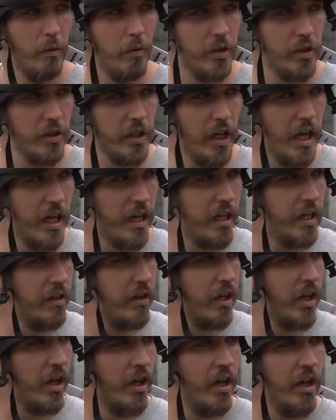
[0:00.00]
When you're not
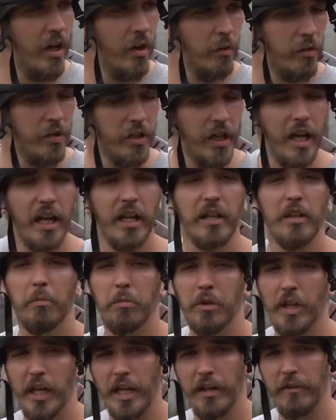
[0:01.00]
on the
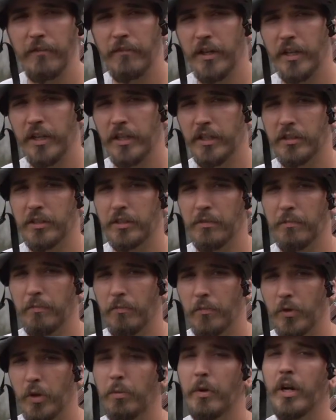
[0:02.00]
playing fields,
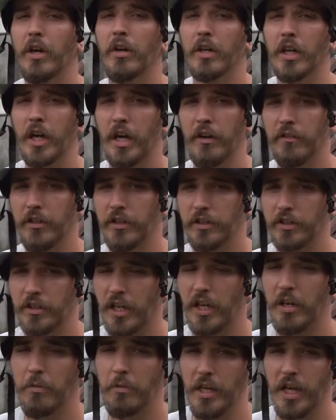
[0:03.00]
your barrel covers
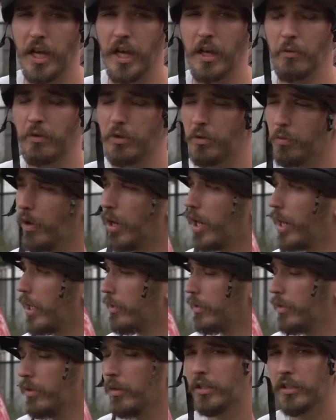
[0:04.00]
need to be on. When you
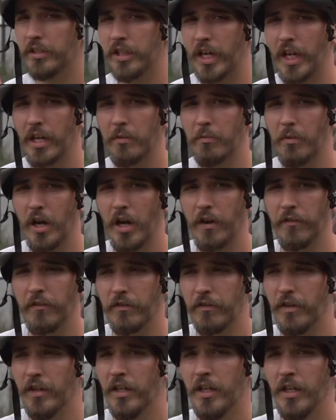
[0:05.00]
are, you can take them off.
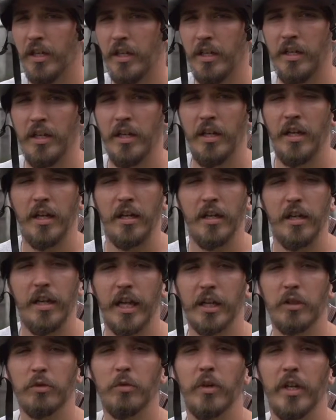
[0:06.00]

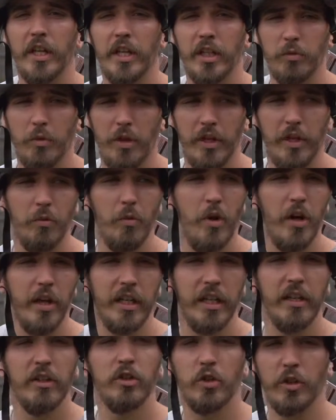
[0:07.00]
Next one is while you're
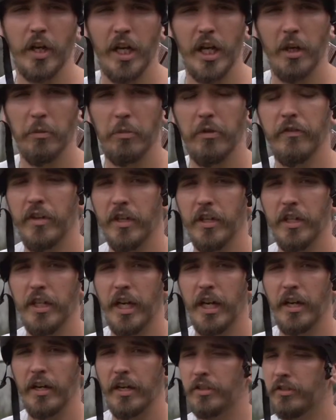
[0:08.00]
walking down the trail,
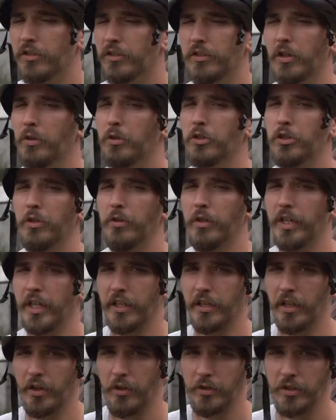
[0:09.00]
pavilion areas, there's no shooting
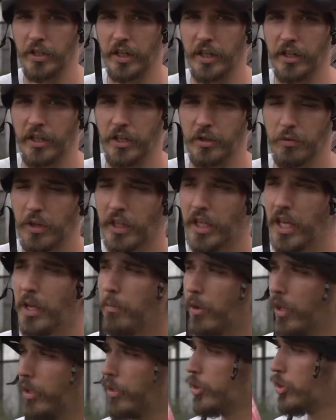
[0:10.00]
in those areas. You want to
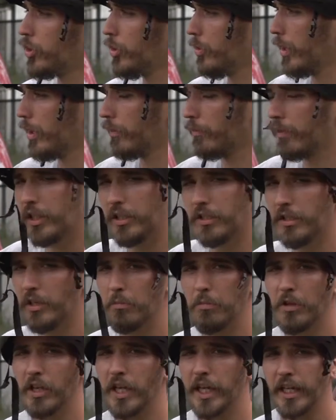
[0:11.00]
keep all the shooting right to
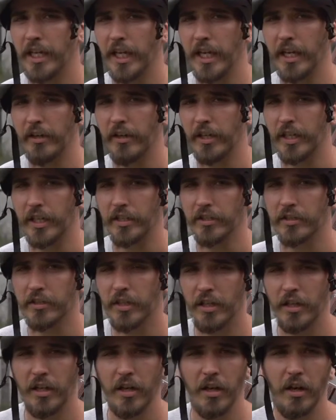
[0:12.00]
the playing areas.
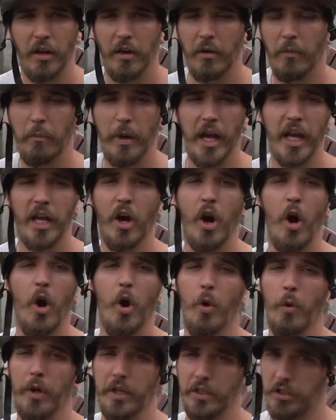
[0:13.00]
And paint
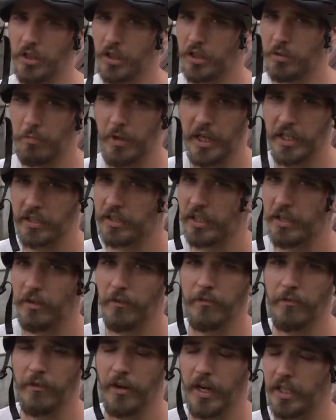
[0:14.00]
always looks best on
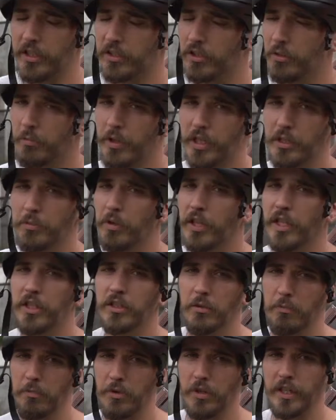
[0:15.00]
your friends, so best
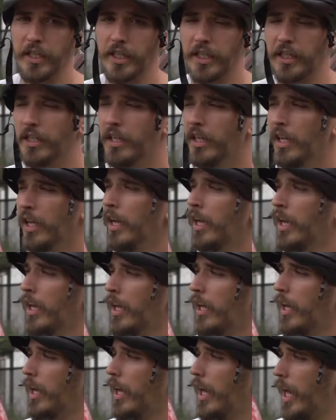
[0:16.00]
place to put it.
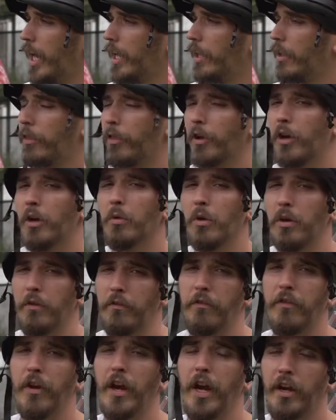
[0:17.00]
And the third one,
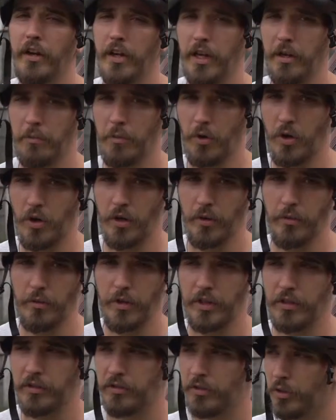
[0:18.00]
very important
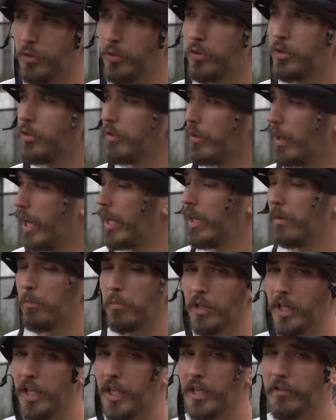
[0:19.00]
one, as soon as you're on a
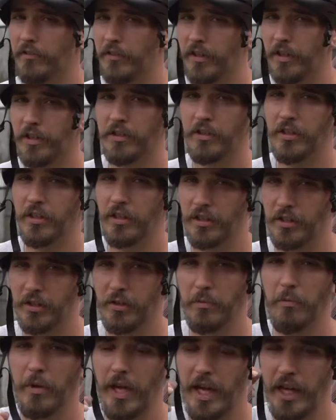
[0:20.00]
playing field,
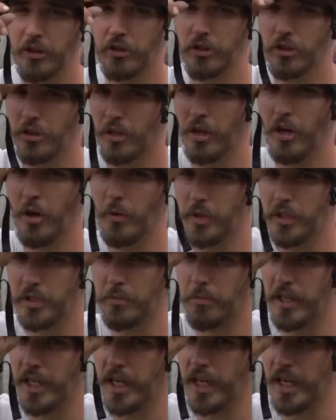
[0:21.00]
your mask should
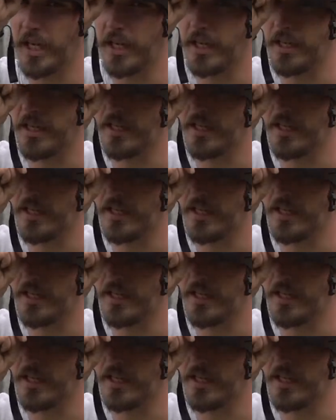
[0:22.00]
always be on.